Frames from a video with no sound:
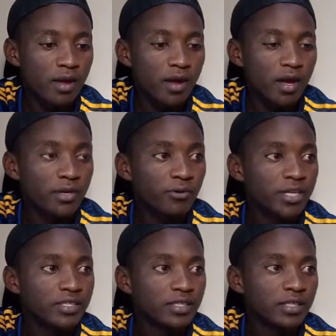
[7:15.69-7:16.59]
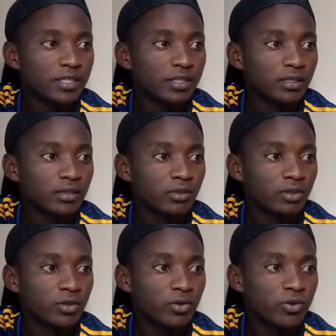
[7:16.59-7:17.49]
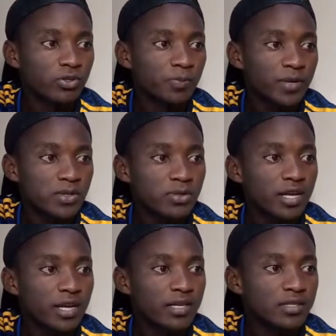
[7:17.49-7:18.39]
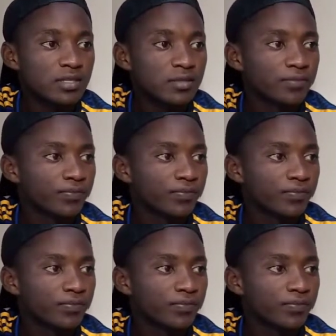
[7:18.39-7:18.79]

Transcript: and right click, you go to personalize